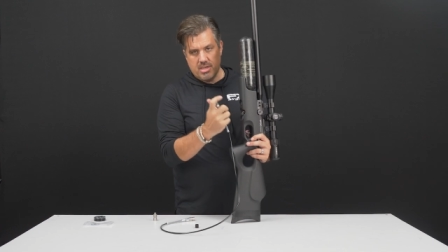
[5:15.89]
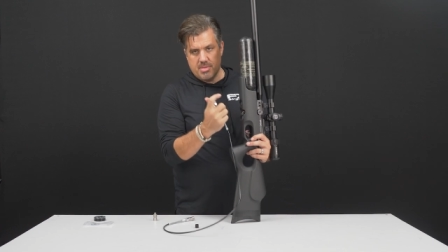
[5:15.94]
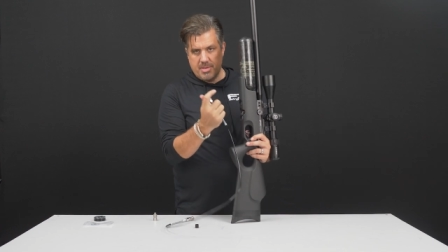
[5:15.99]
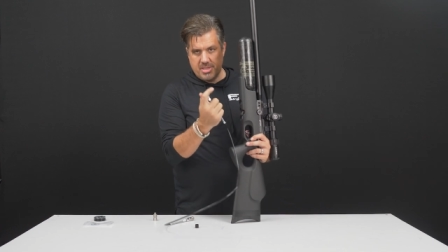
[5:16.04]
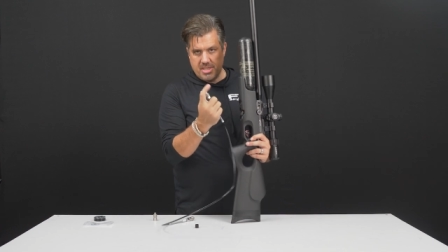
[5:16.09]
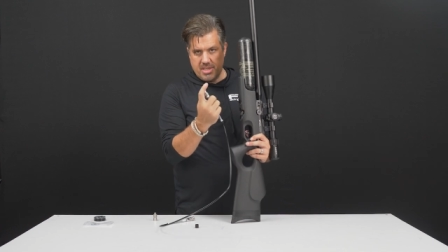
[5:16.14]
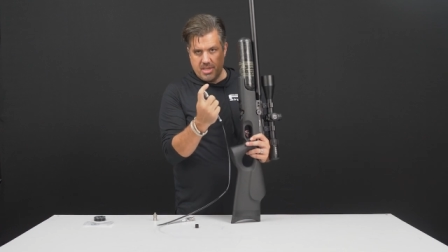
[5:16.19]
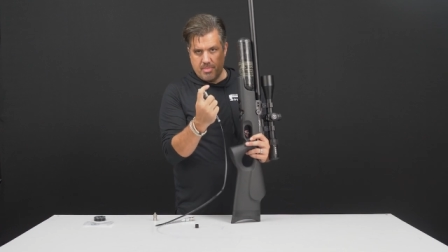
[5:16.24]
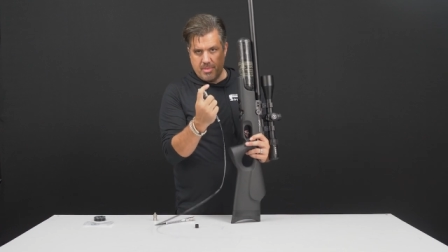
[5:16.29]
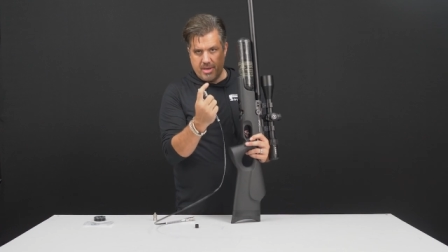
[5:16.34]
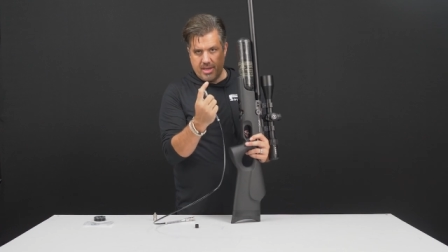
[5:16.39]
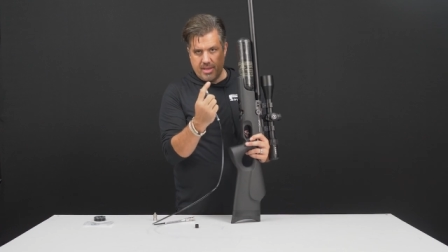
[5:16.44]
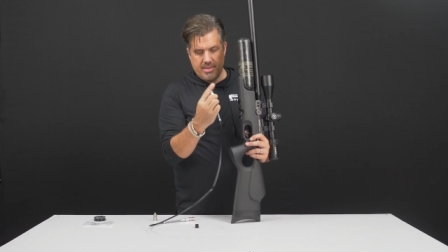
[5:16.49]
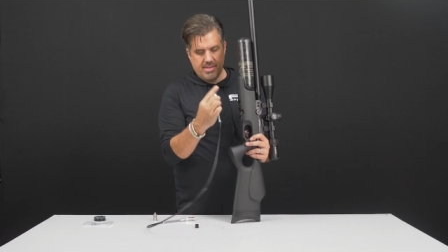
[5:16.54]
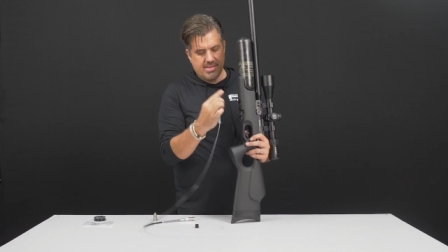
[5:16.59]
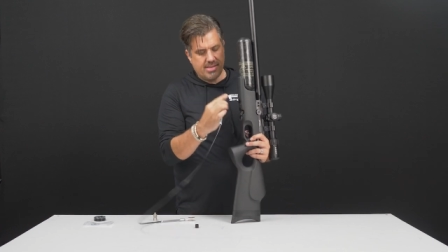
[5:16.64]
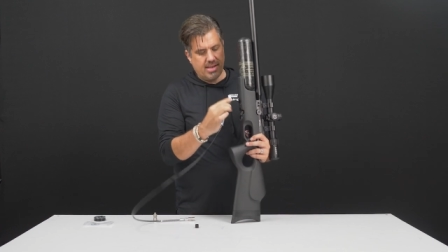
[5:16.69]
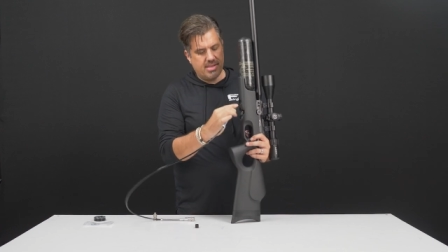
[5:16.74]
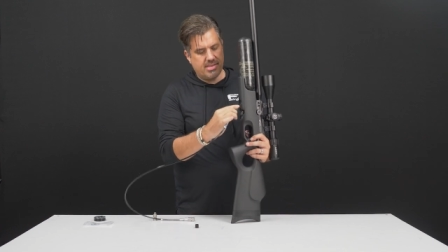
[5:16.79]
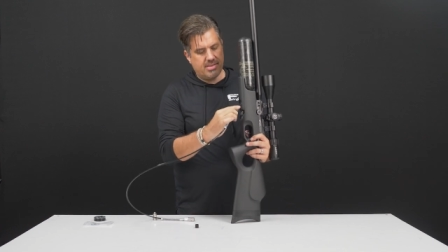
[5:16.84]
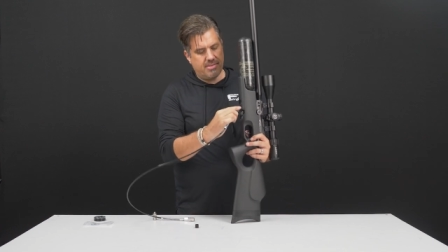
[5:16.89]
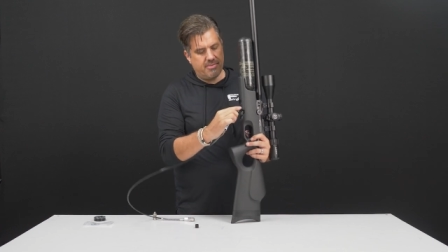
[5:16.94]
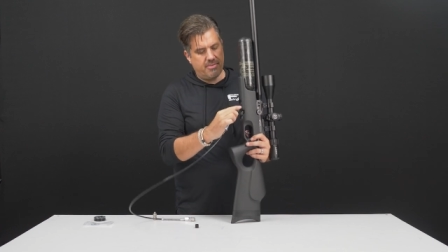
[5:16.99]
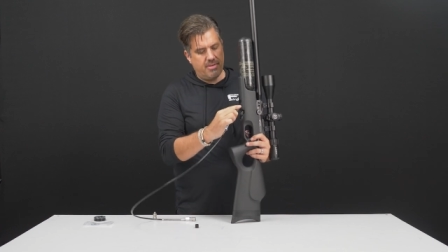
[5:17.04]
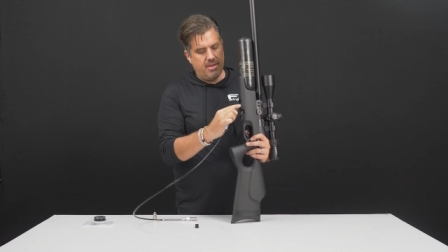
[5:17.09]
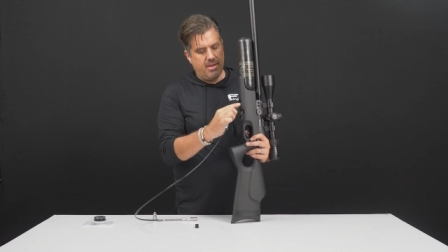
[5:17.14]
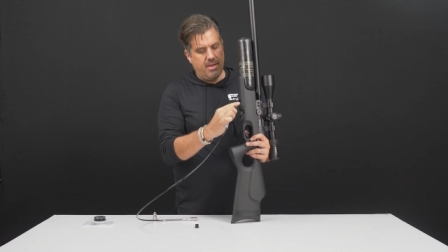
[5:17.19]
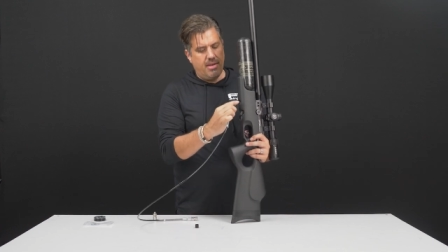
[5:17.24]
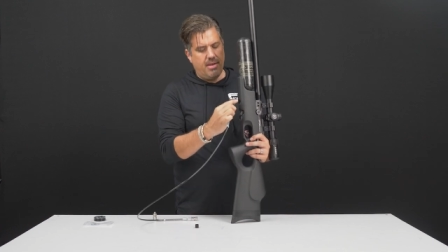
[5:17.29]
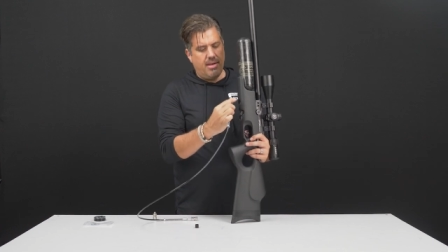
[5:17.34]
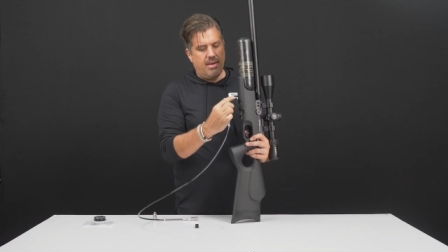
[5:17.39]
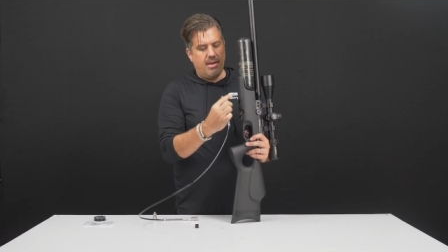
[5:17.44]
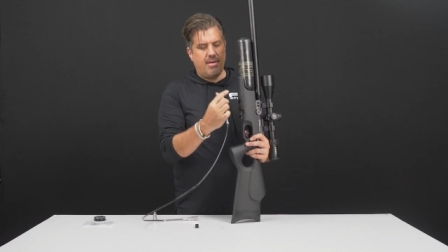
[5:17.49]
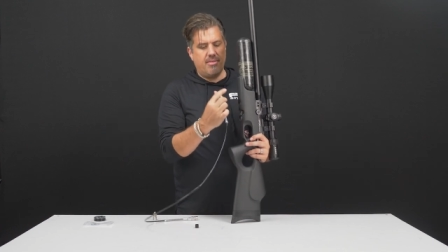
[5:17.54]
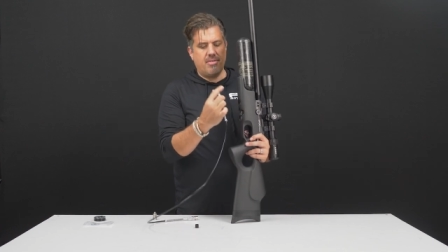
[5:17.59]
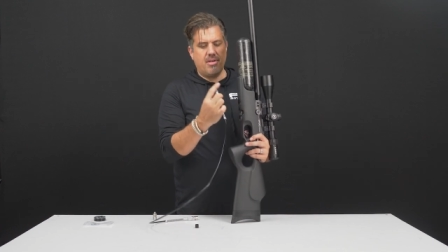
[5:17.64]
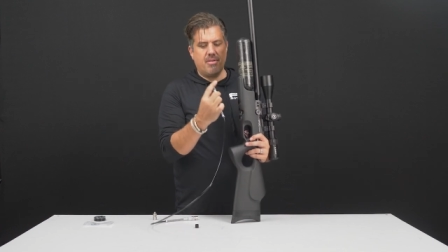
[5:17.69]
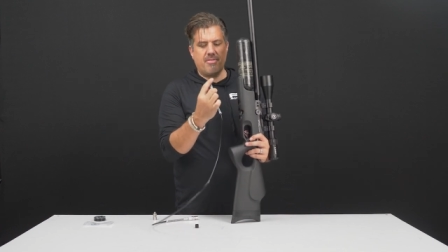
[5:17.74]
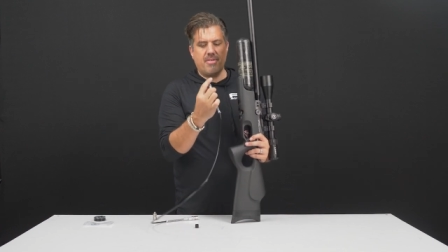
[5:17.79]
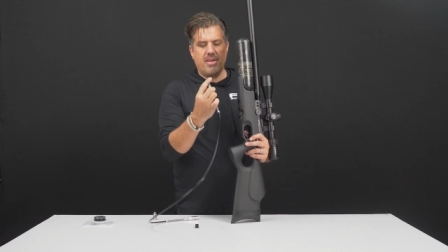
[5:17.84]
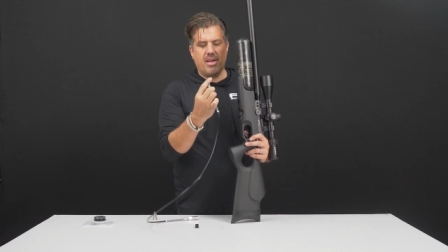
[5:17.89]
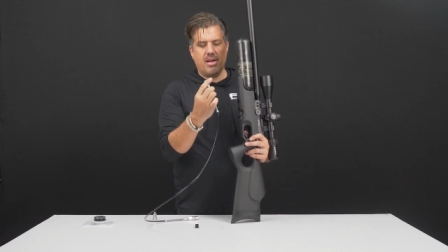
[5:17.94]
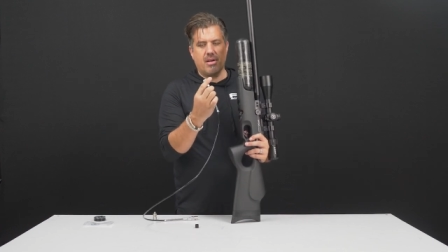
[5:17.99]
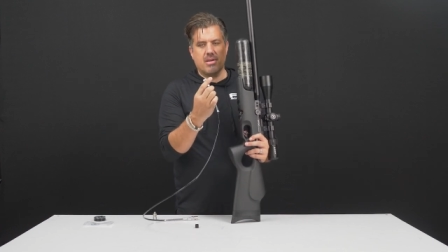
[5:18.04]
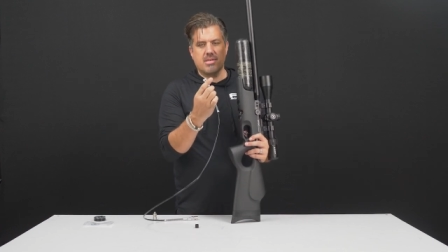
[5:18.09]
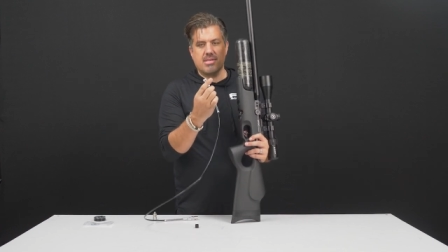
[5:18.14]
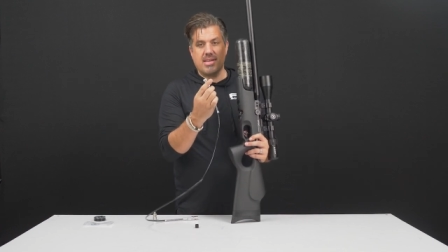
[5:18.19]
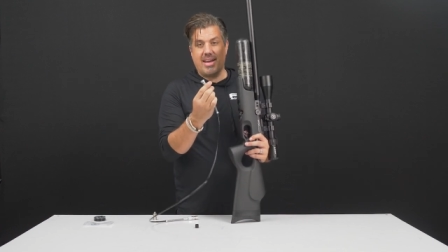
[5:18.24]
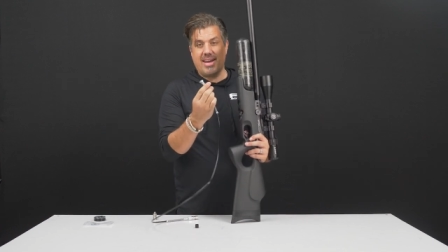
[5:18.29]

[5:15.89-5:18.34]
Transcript: especially depending on the size of, of your fingers.